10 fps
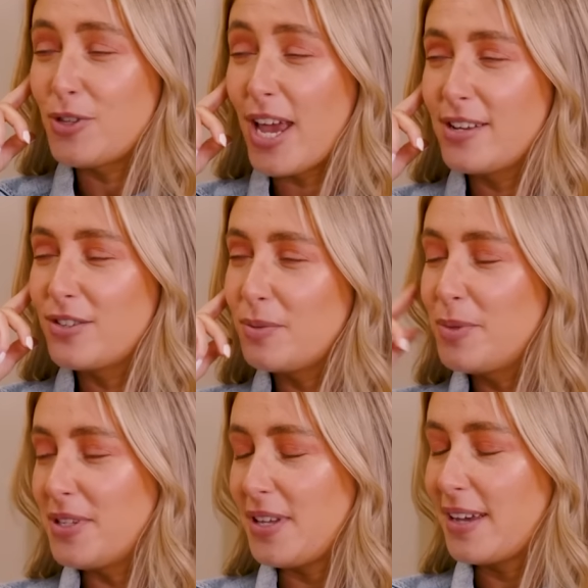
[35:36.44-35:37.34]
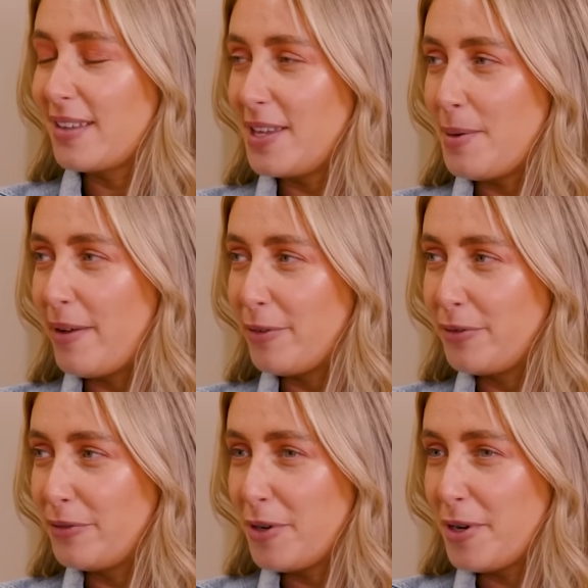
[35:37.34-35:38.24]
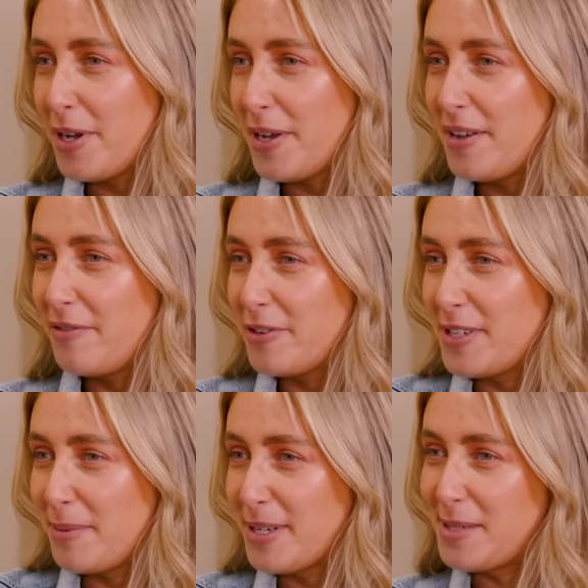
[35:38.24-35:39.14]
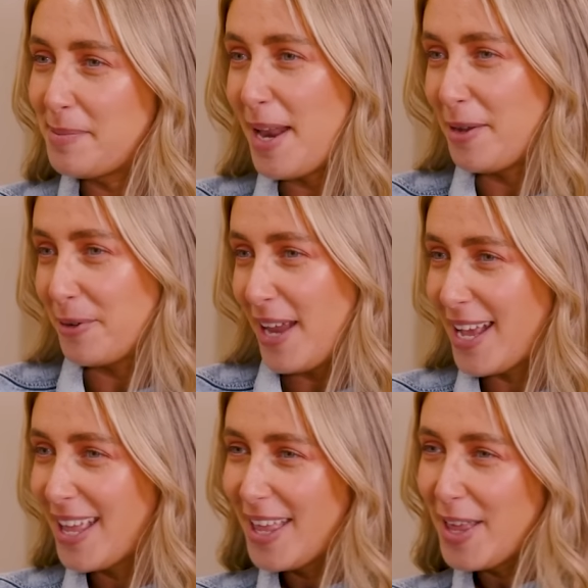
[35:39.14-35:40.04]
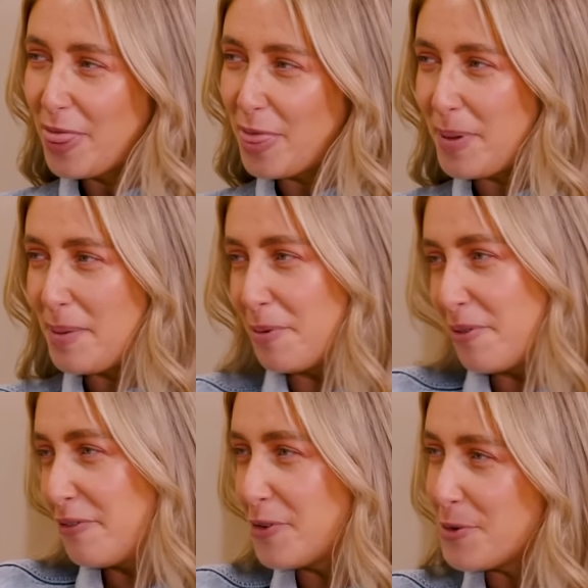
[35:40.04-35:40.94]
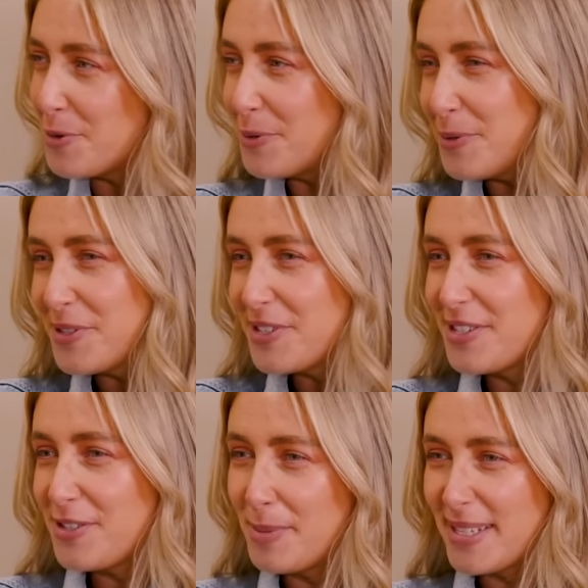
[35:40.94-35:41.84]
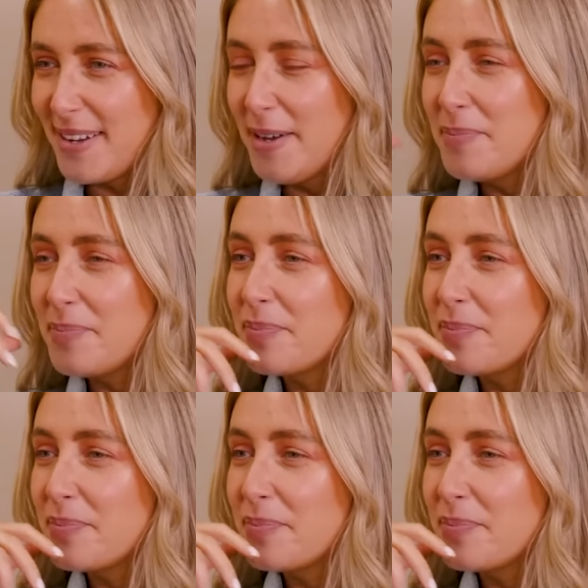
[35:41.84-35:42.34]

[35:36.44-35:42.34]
you change the music that you have on for a dinner party depending on like the people, the food? Do you mix it up?